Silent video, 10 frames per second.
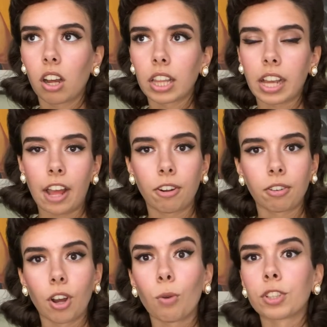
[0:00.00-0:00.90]
I don't
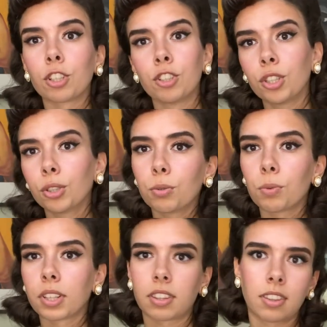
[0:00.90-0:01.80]
know what to do
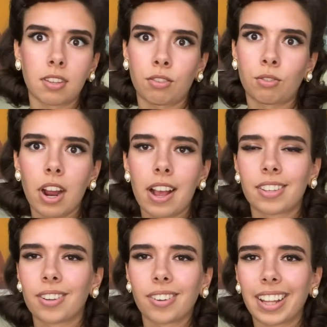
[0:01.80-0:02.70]
with this
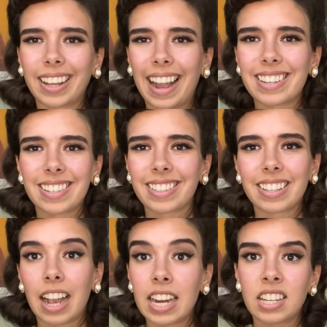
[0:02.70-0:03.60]
dress, or like, I
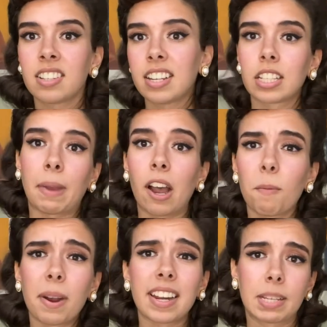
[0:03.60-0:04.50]
just need some help.
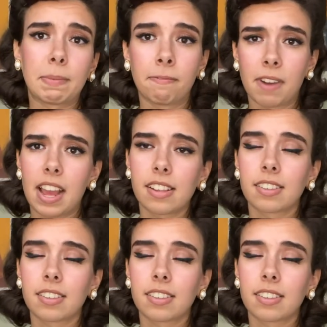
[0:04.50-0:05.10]
I need some advice.